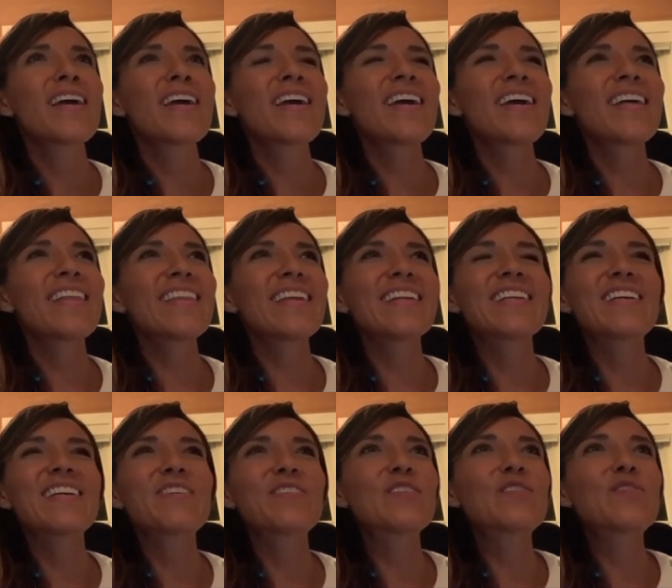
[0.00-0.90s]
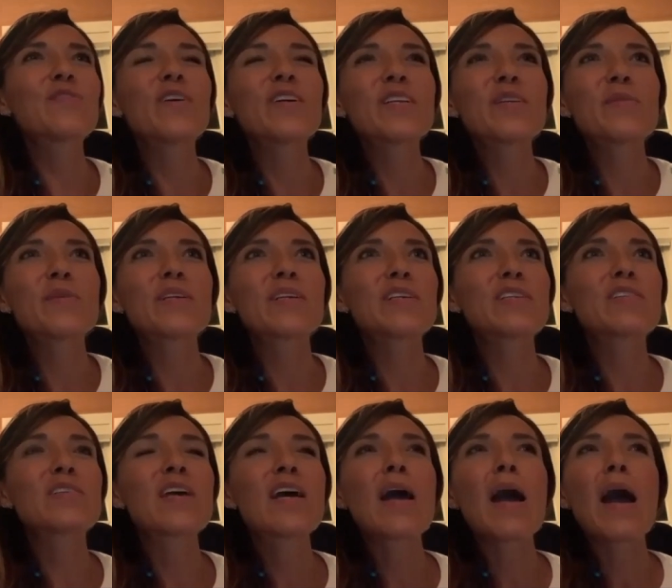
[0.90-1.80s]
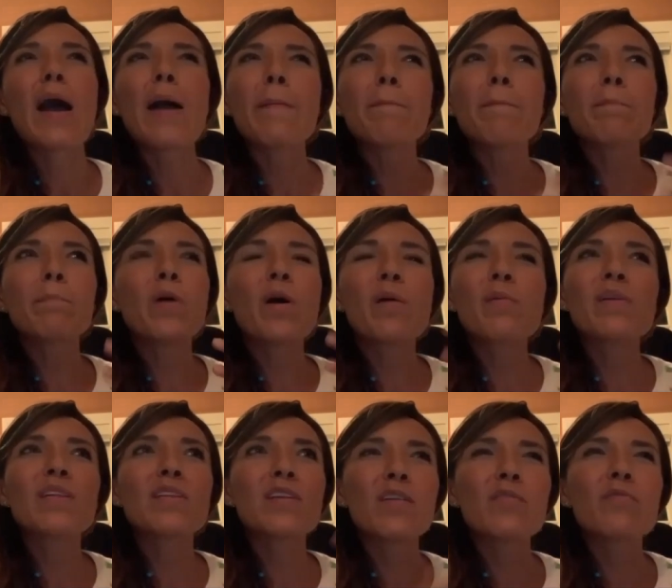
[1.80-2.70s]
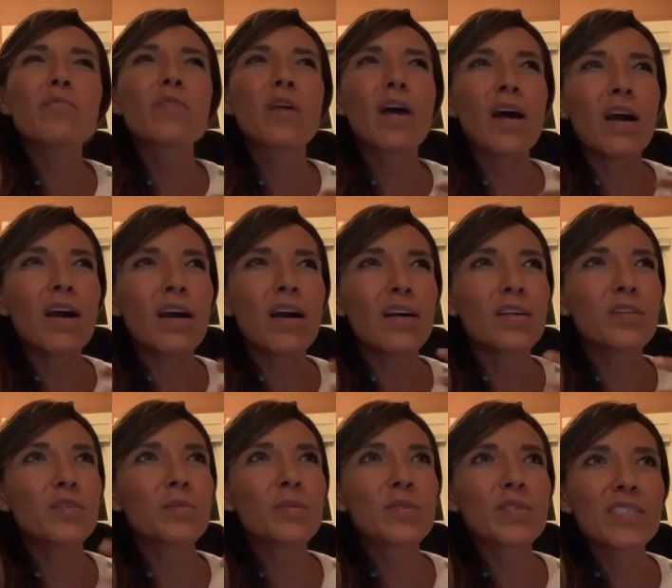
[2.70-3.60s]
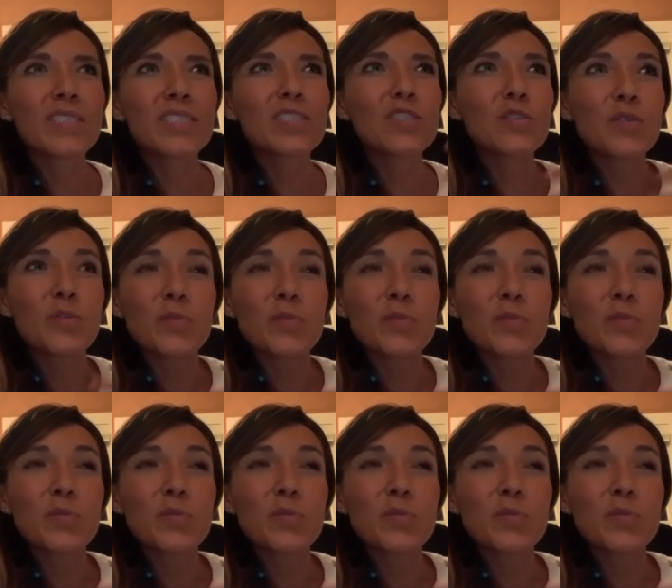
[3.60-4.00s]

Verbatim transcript: And then it was funny because I'm probably not hundred percent in tune